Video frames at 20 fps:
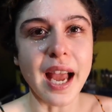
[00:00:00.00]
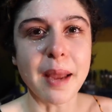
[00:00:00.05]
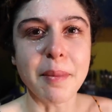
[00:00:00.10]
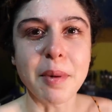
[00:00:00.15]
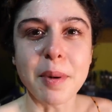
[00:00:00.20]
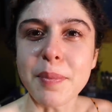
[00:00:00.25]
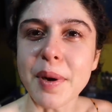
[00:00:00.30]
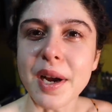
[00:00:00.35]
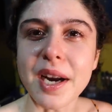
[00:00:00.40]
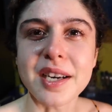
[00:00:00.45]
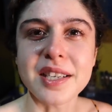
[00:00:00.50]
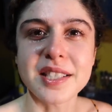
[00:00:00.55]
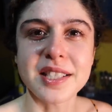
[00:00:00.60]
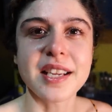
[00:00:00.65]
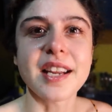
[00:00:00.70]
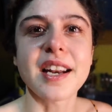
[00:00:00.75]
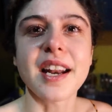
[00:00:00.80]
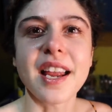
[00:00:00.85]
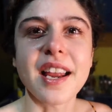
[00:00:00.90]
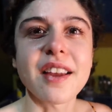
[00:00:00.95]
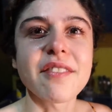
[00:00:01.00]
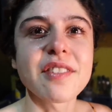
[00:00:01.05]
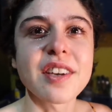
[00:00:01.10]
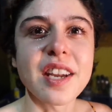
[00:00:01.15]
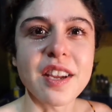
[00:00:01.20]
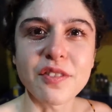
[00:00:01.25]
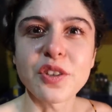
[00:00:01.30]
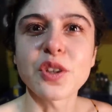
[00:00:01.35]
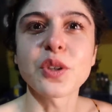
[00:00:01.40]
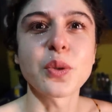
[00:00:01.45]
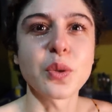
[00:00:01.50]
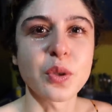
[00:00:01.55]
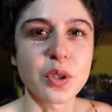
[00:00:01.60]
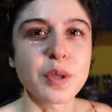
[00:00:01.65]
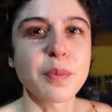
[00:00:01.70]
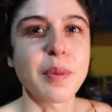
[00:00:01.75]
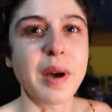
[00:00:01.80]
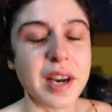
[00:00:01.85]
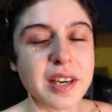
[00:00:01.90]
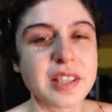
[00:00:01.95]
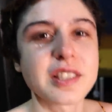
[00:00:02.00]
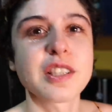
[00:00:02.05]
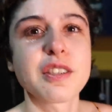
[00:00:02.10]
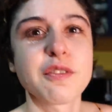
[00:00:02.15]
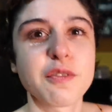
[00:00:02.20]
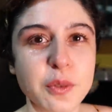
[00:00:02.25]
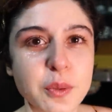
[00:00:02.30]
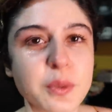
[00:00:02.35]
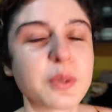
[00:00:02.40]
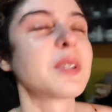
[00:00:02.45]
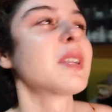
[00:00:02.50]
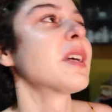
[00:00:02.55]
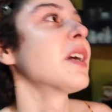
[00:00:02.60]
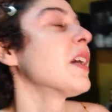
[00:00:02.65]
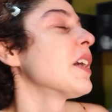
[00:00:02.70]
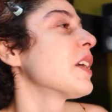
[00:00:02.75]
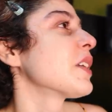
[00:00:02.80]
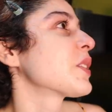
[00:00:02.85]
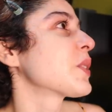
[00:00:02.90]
I'm a Parsi and I have never cooked Parsi food.